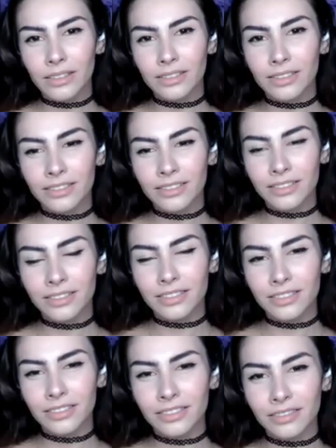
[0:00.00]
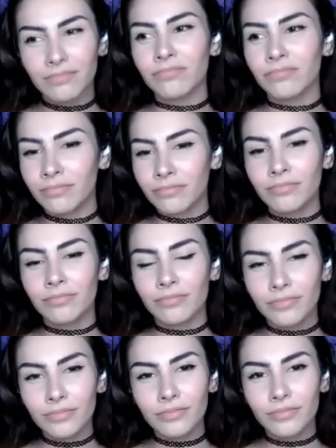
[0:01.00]

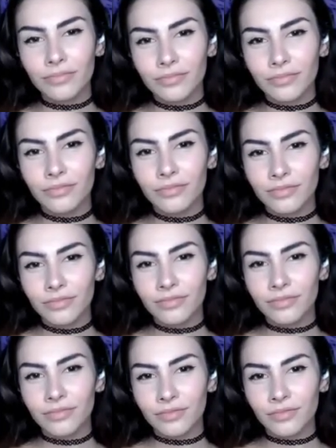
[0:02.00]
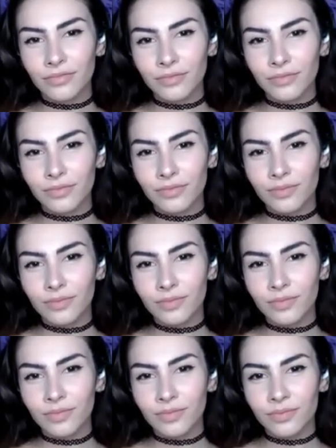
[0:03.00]

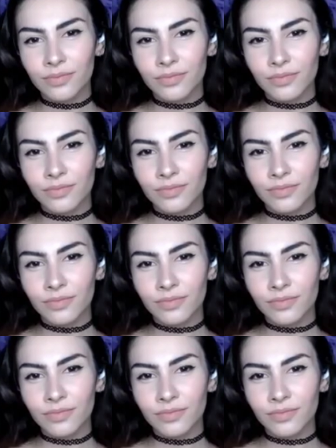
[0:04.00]
The person shown says nothing.